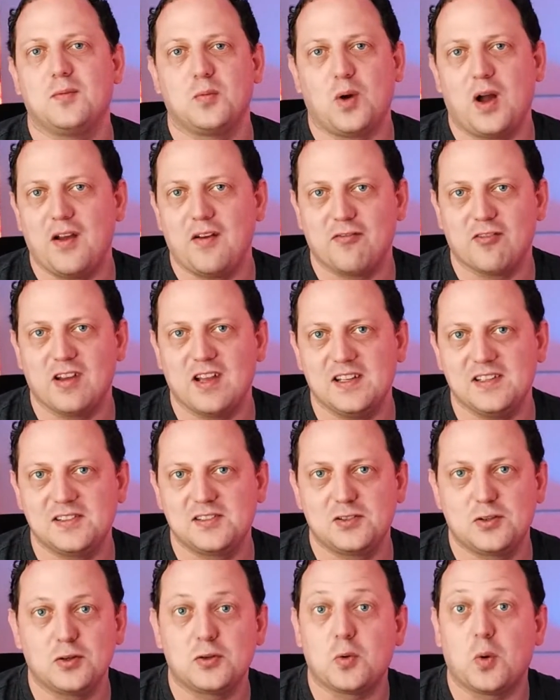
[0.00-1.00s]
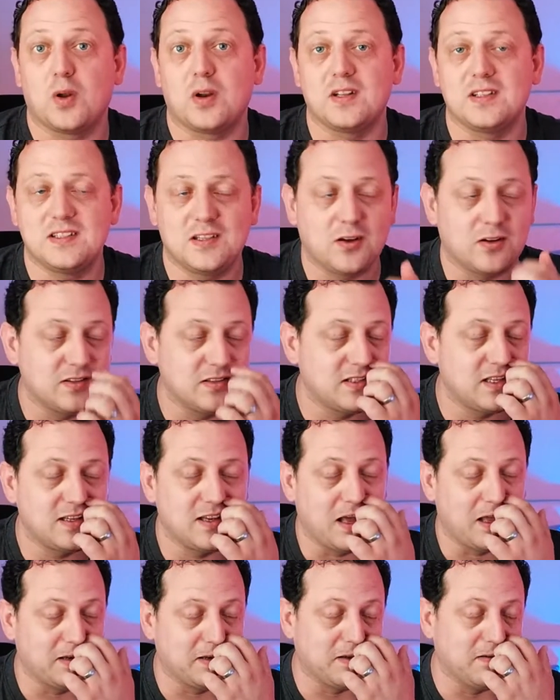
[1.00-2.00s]
whatever it is, good quality content,
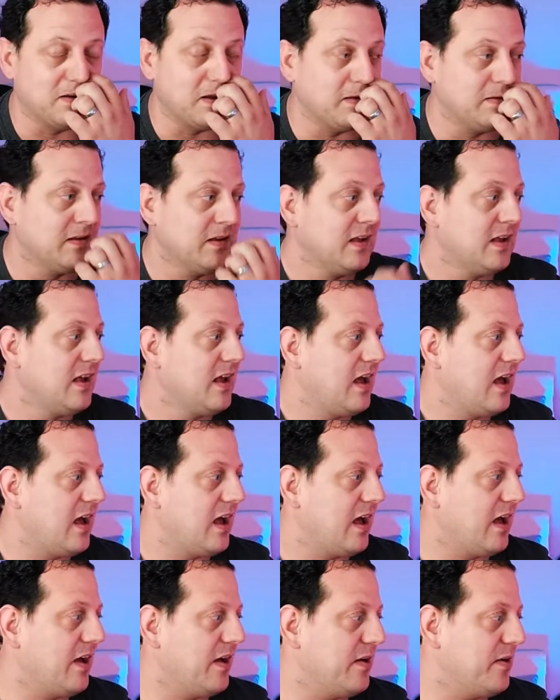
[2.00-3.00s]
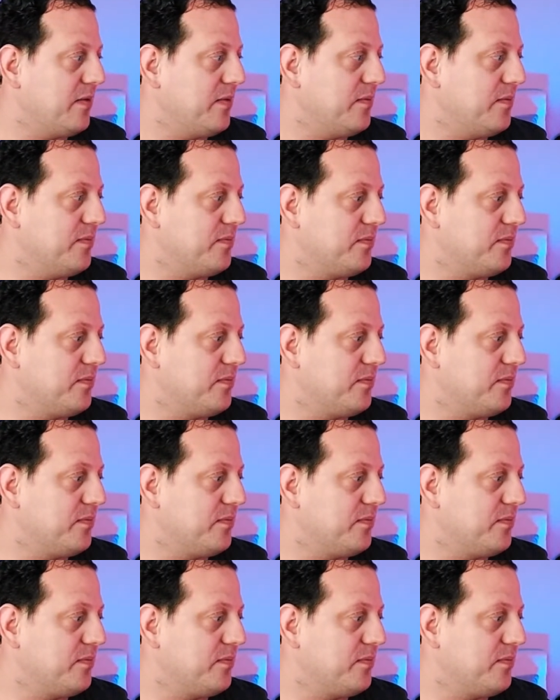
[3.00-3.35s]
I don't know. I